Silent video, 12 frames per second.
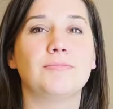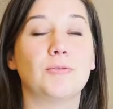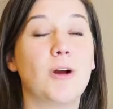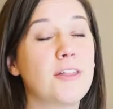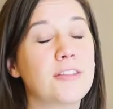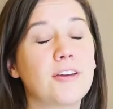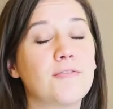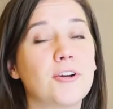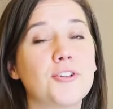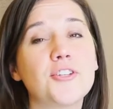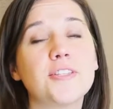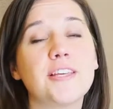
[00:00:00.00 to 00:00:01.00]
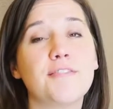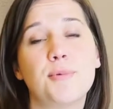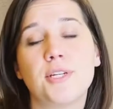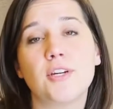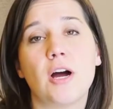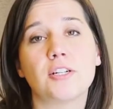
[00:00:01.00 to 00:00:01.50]
Roth conversions have
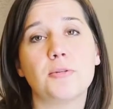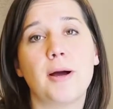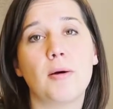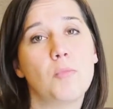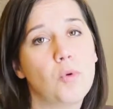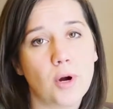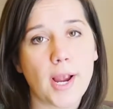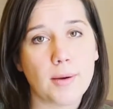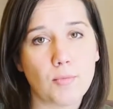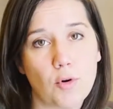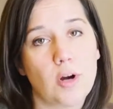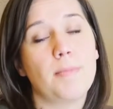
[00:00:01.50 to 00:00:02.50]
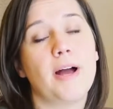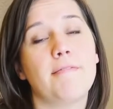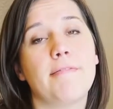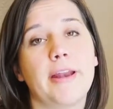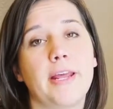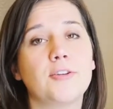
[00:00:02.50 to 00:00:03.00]
been talked about more and more by
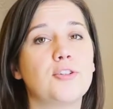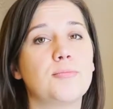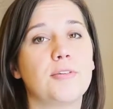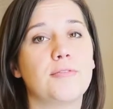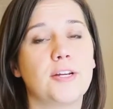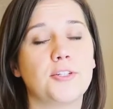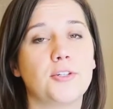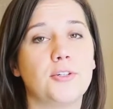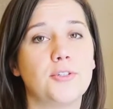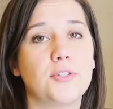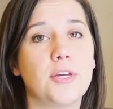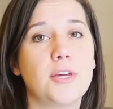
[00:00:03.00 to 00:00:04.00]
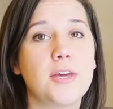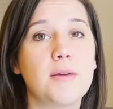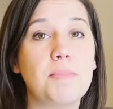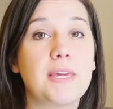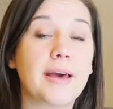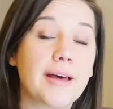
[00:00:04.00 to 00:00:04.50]
financial professionals
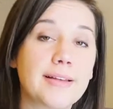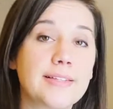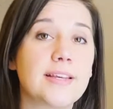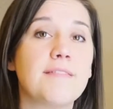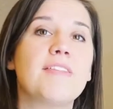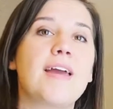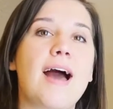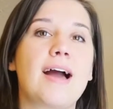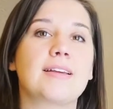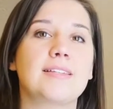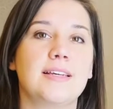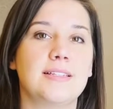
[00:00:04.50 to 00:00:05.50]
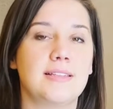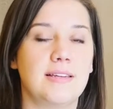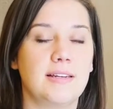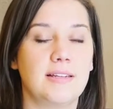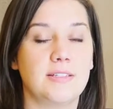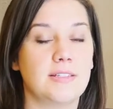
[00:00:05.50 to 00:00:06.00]
because of the access
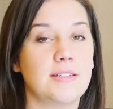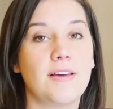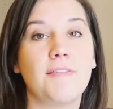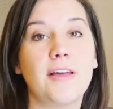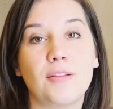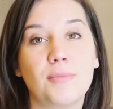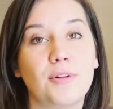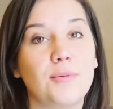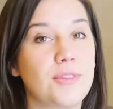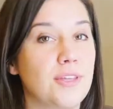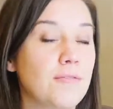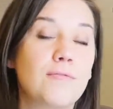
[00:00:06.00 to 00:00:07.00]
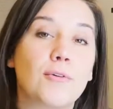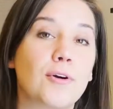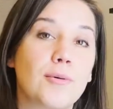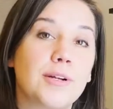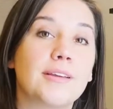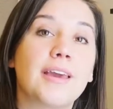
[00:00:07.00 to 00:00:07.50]
that is available within
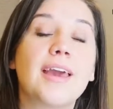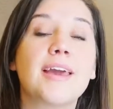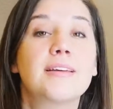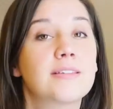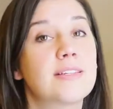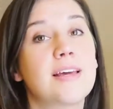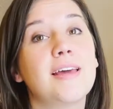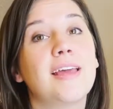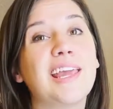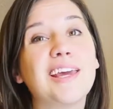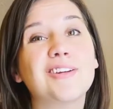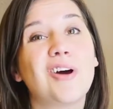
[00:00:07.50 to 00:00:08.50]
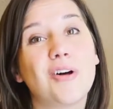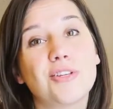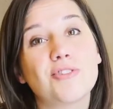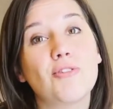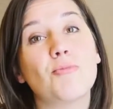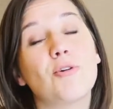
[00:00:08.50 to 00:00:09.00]
401ks and
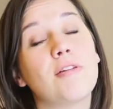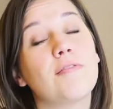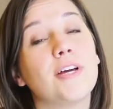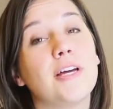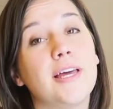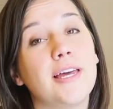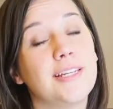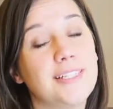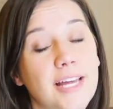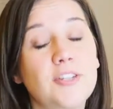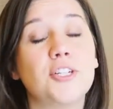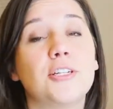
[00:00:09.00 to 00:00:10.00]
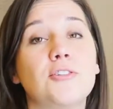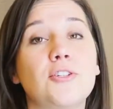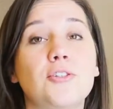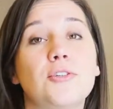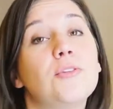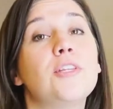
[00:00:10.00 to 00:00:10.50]
also more of an attention
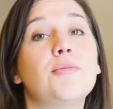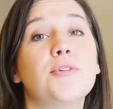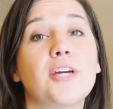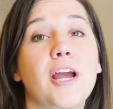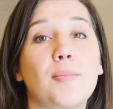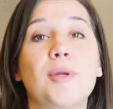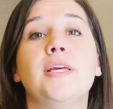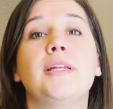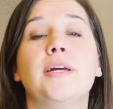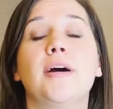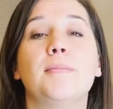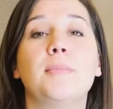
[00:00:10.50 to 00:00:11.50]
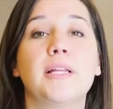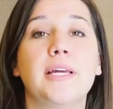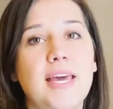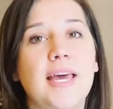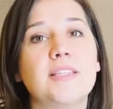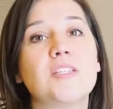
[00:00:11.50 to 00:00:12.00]
to the retirement income
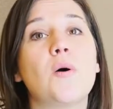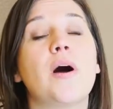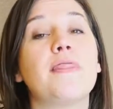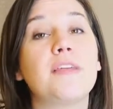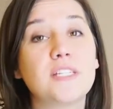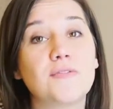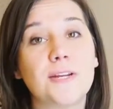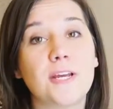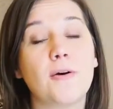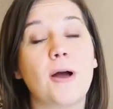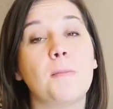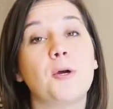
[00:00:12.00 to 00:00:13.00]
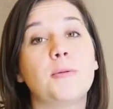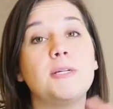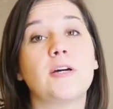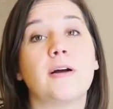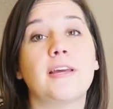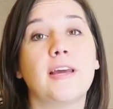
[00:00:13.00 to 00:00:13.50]
plan. And so on this video, I'm going to be
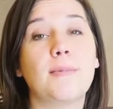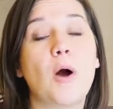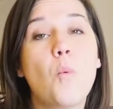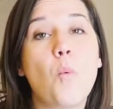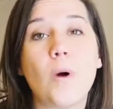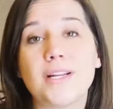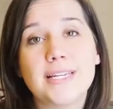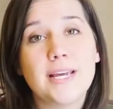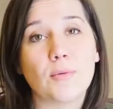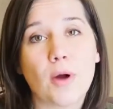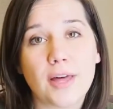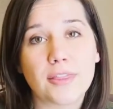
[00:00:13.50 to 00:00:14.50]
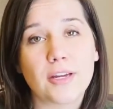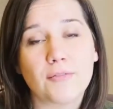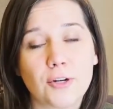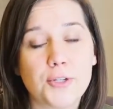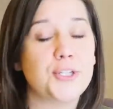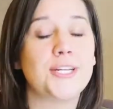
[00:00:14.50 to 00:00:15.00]
talking about what a Roth
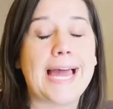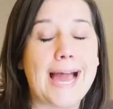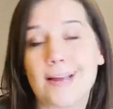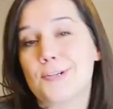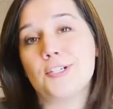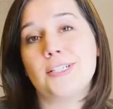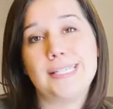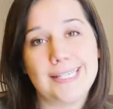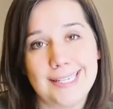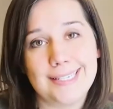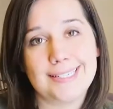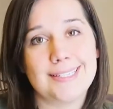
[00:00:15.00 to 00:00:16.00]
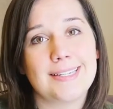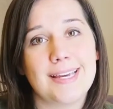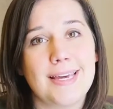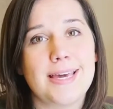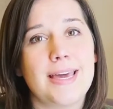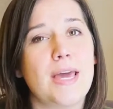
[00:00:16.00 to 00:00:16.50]
conversion actually is.
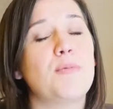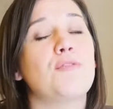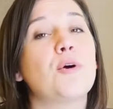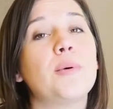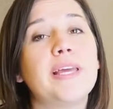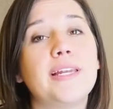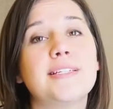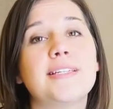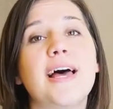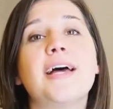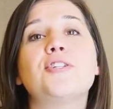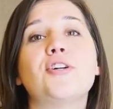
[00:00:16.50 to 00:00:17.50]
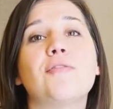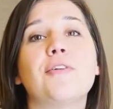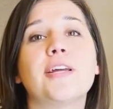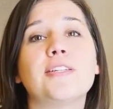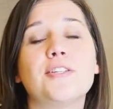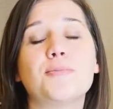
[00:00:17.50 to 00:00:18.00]
And before we get into that, don't
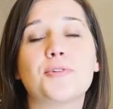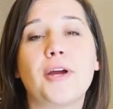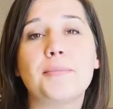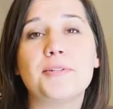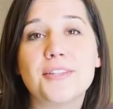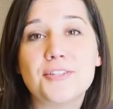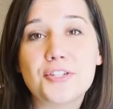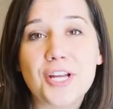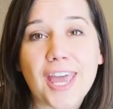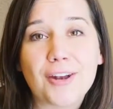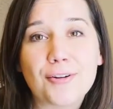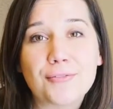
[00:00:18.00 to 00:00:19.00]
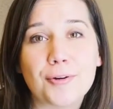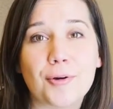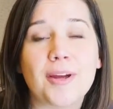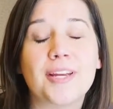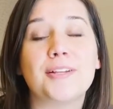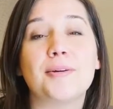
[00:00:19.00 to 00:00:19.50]
forget to subscribe to this channel for
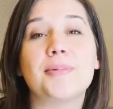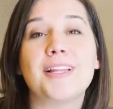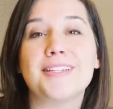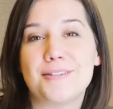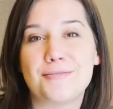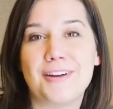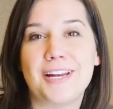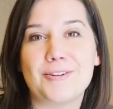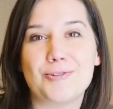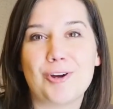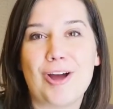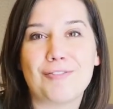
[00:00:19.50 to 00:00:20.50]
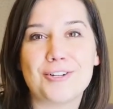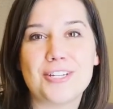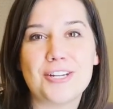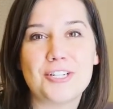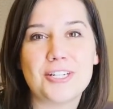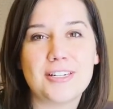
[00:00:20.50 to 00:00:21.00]
a regular pleasant financial
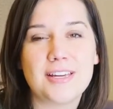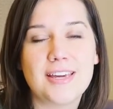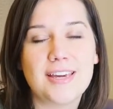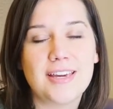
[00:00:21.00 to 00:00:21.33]
conversation.